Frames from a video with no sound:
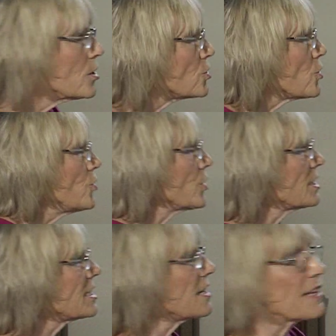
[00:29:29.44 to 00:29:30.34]
So you can
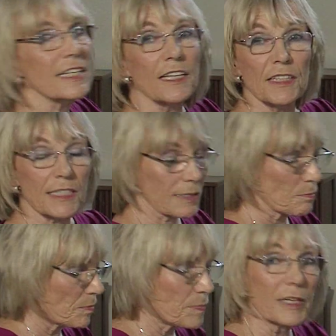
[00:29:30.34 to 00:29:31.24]
see that in this
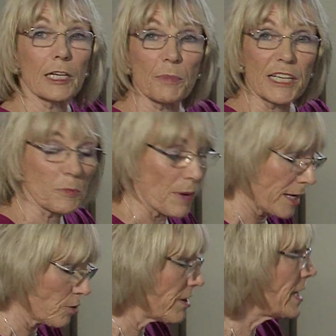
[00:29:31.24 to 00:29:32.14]
little piece by
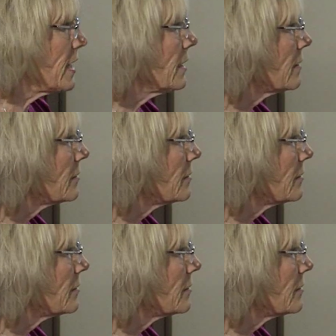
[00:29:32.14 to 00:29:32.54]
Grieg.